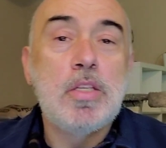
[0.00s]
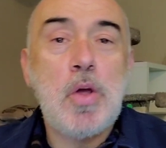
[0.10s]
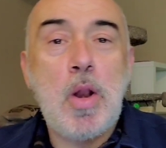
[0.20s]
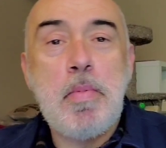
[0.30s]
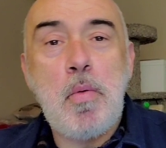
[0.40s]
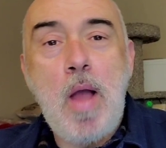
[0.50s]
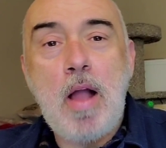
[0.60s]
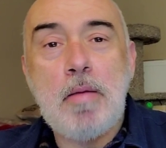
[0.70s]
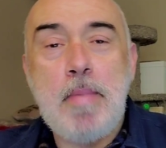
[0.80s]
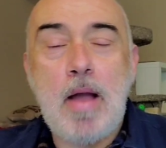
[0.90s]
Sorry to be
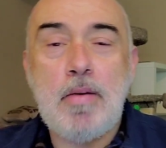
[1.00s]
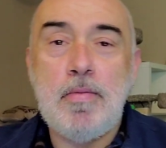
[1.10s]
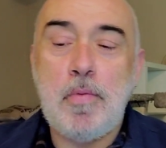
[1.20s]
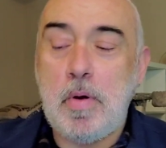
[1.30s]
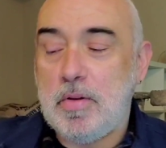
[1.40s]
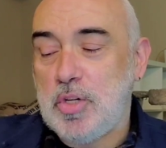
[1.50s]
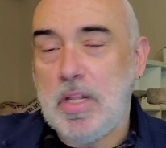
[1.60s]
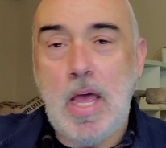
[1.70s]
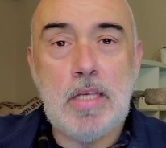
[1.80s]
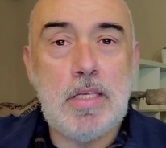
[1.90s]
rocking back and forth.
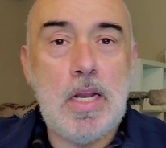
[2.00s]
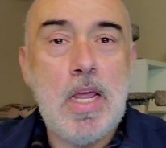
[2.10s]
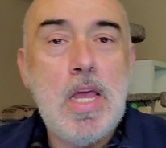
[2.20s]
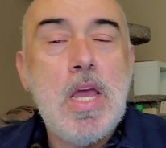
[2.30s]
She likes it.